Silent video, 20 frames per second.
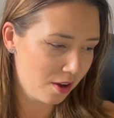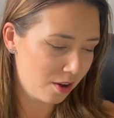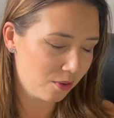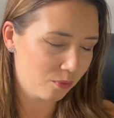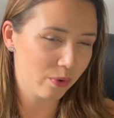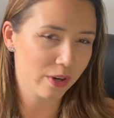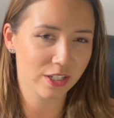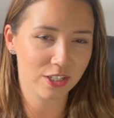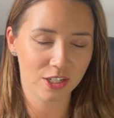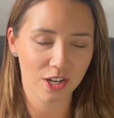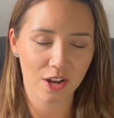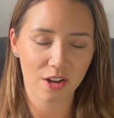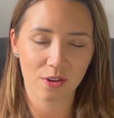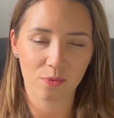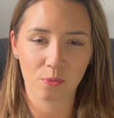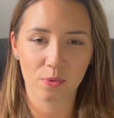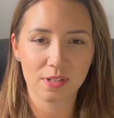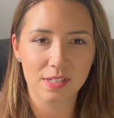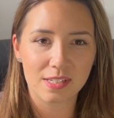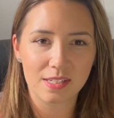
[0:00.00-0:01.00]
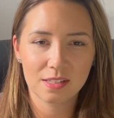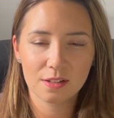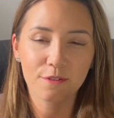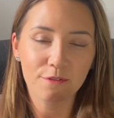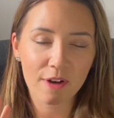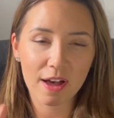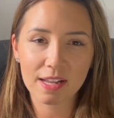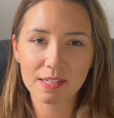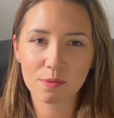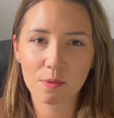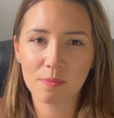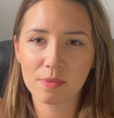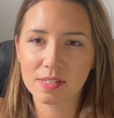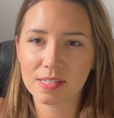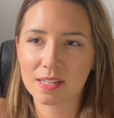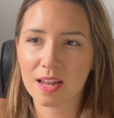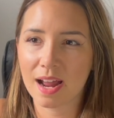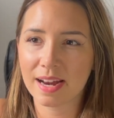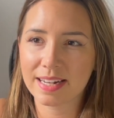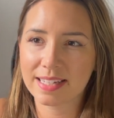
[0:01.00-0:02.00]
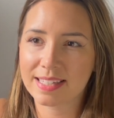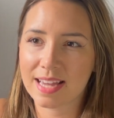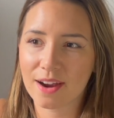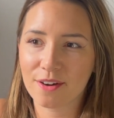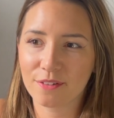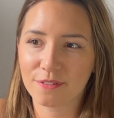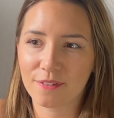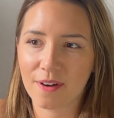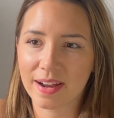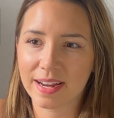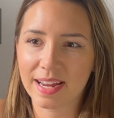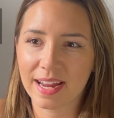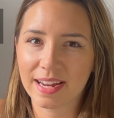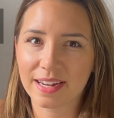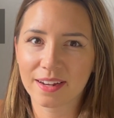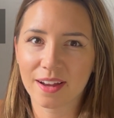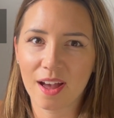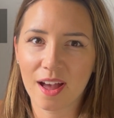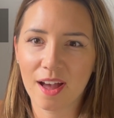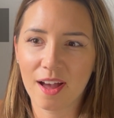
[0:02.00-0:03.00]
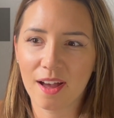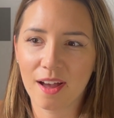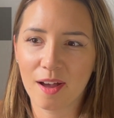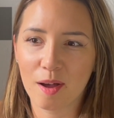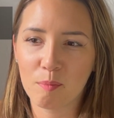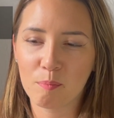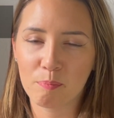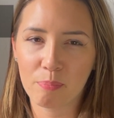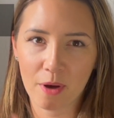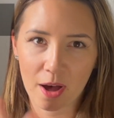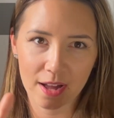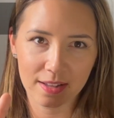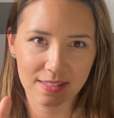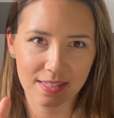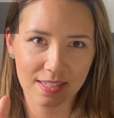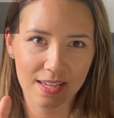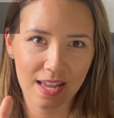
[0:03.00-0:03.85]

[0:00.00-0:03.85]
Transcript: which was, the first one was slightly terrifying, but